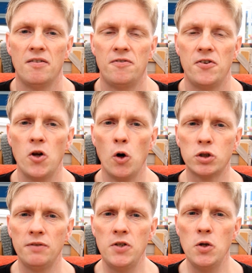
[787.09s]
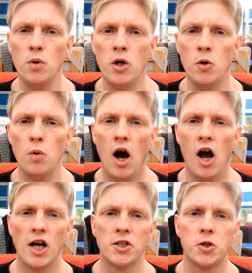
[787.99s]
For those of you who
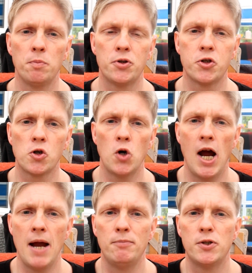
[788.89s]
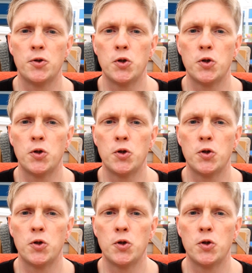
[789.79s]
are subscribed